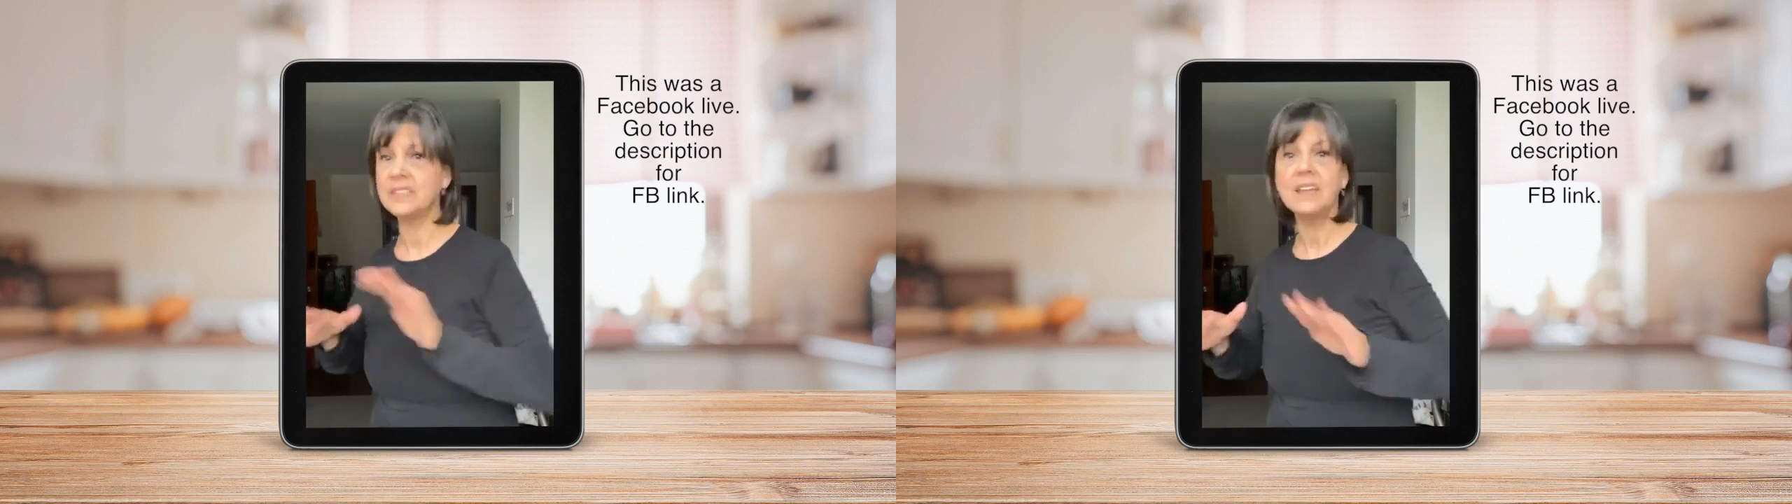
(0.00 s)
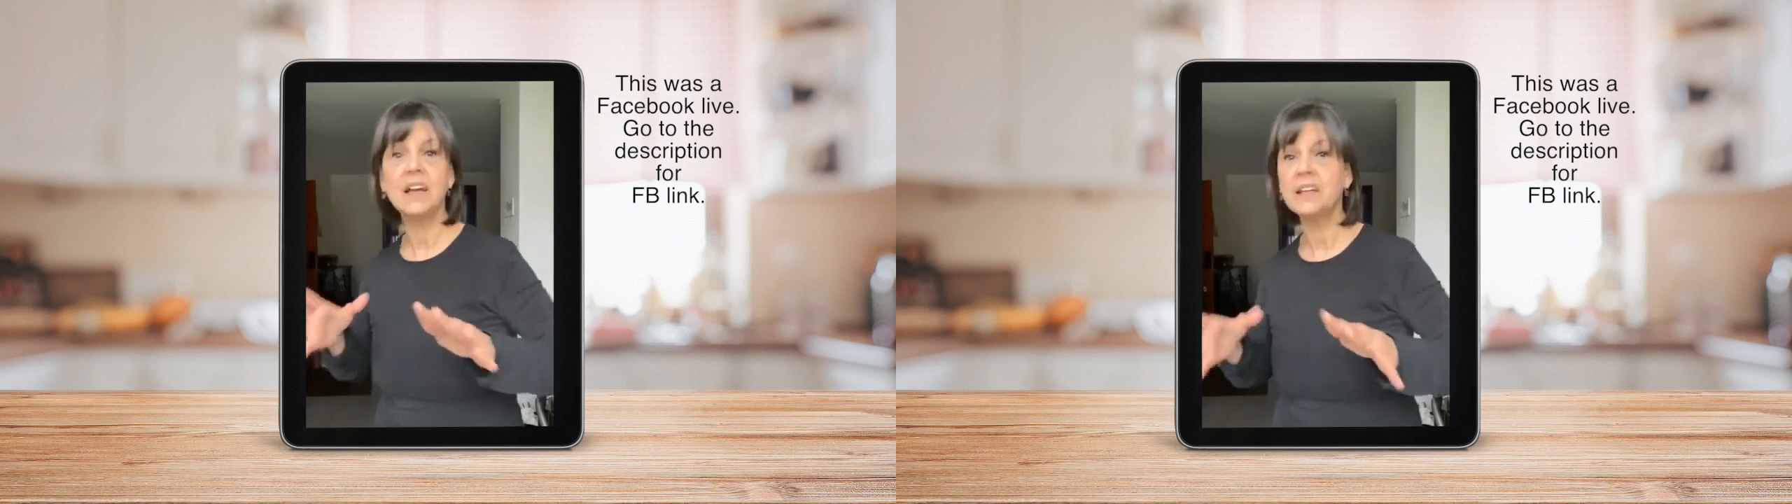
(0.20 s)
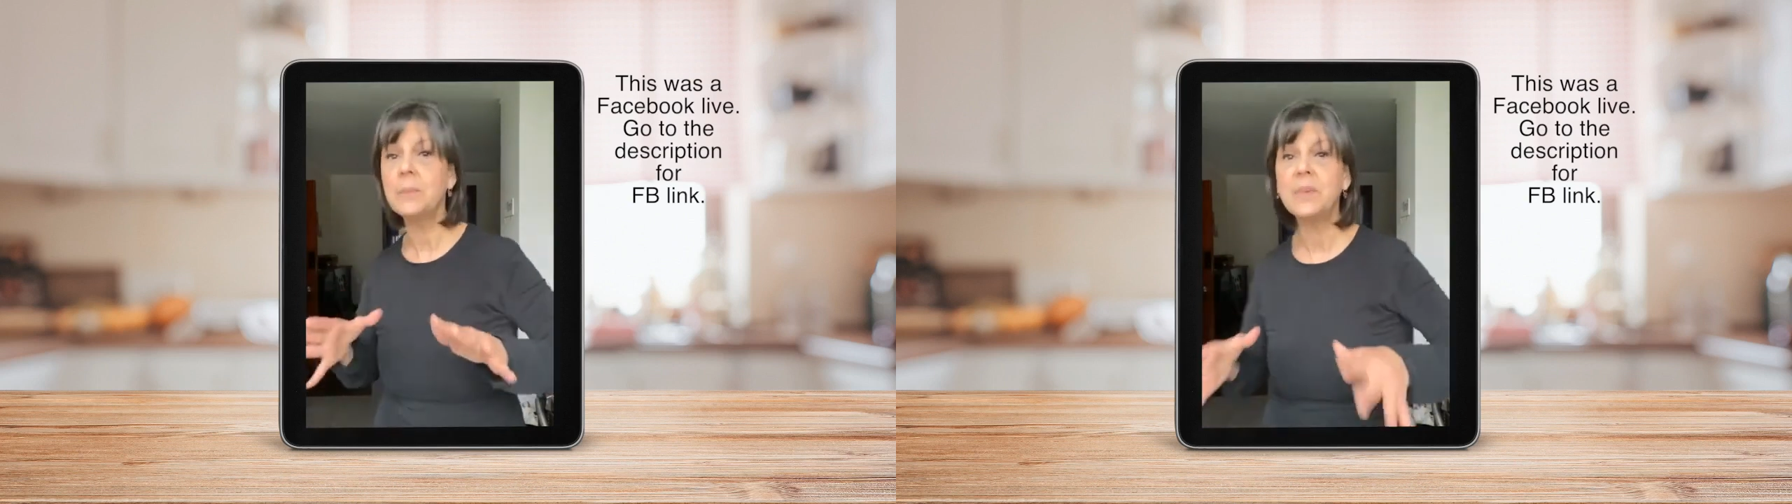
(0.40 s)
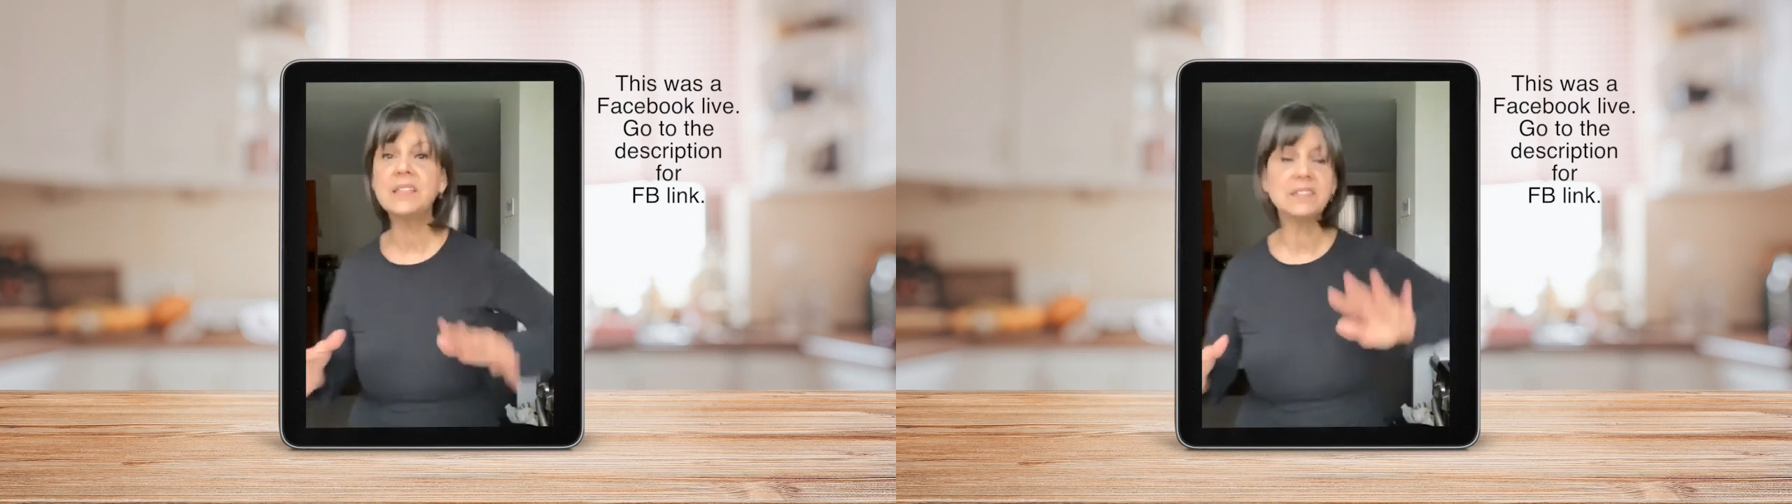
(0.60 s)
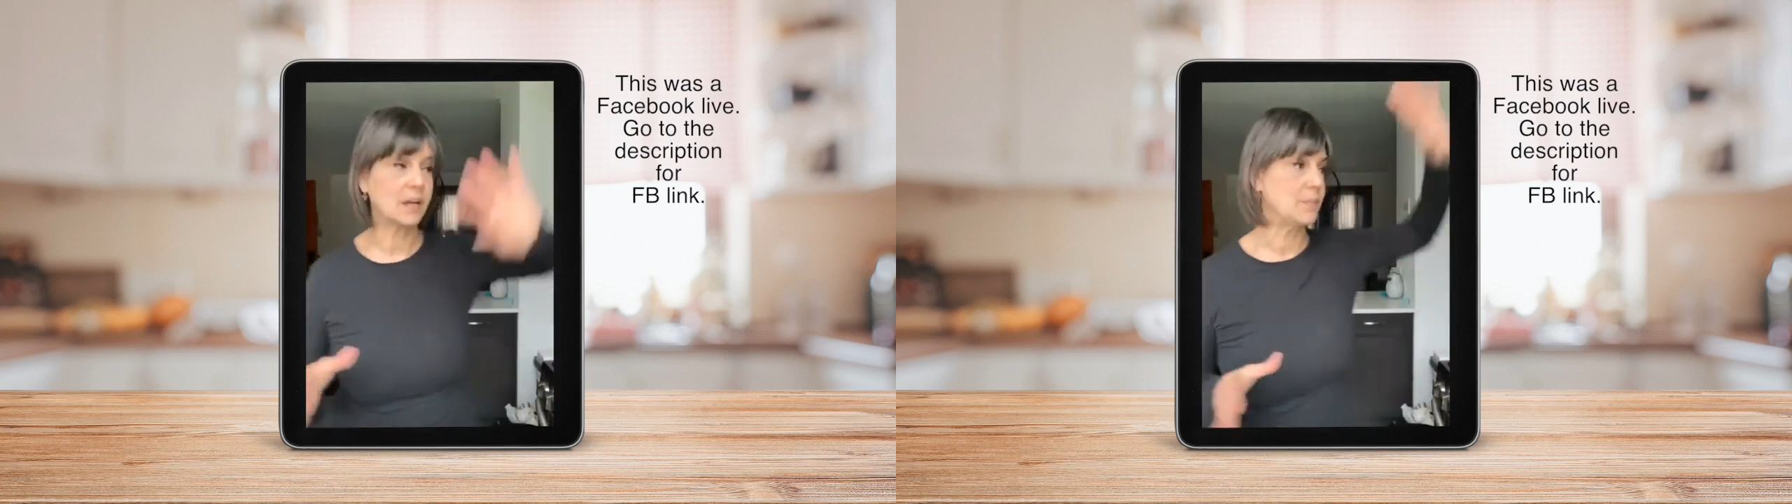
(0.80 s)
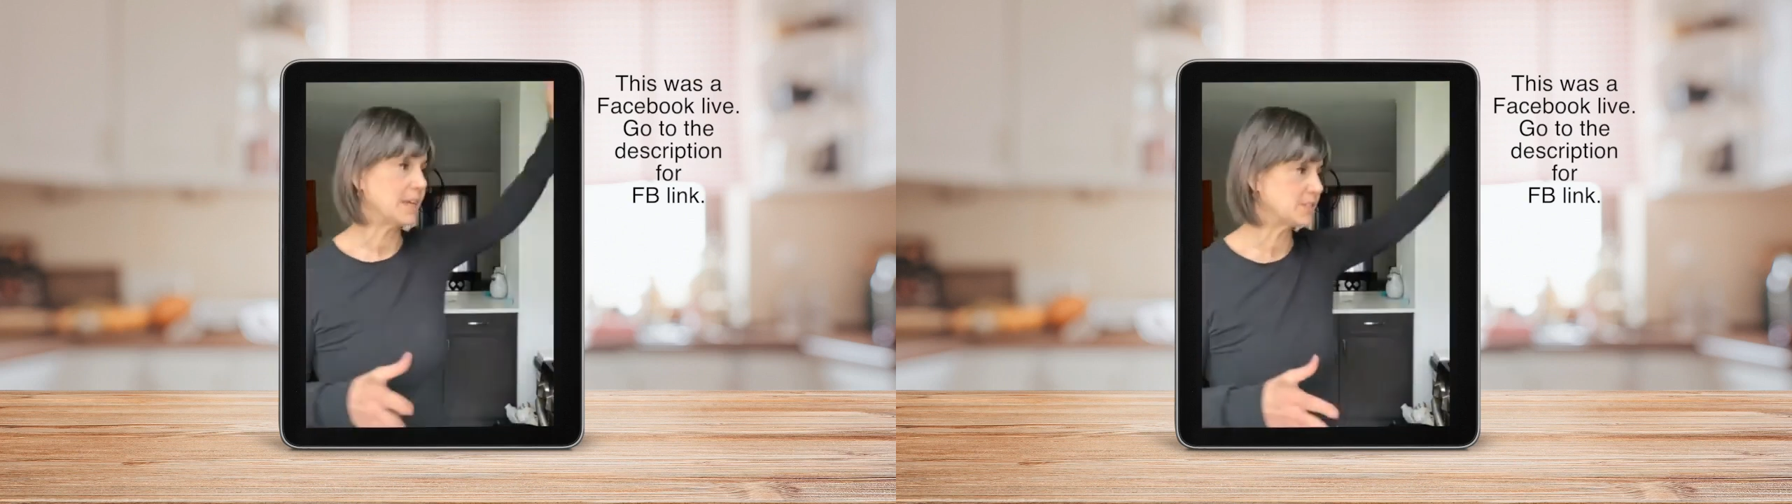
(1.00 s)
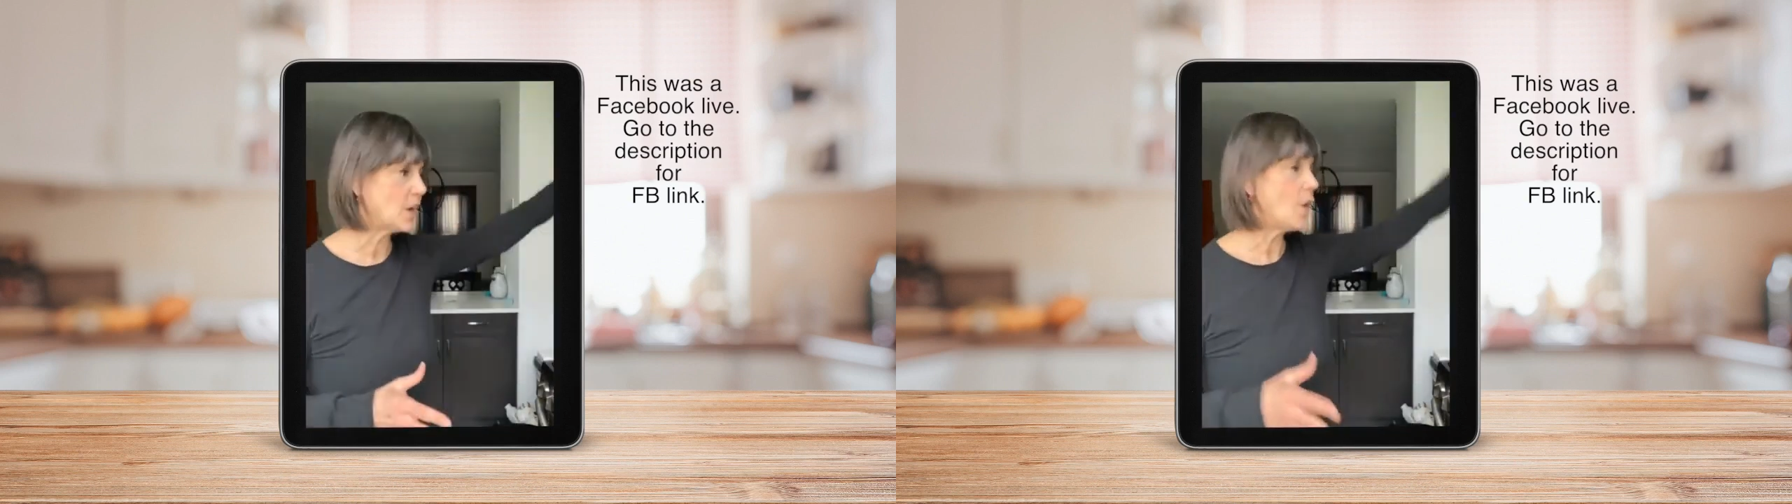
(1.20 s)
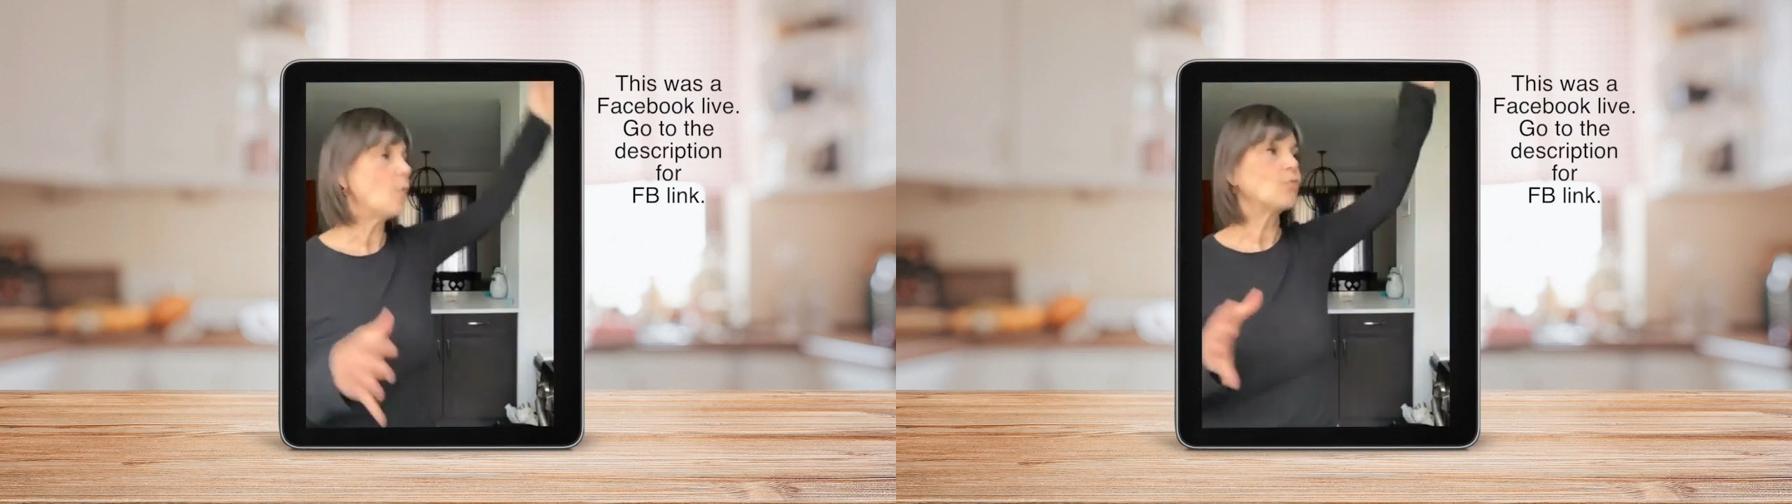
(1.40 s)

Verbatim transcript: It's not going to be something that's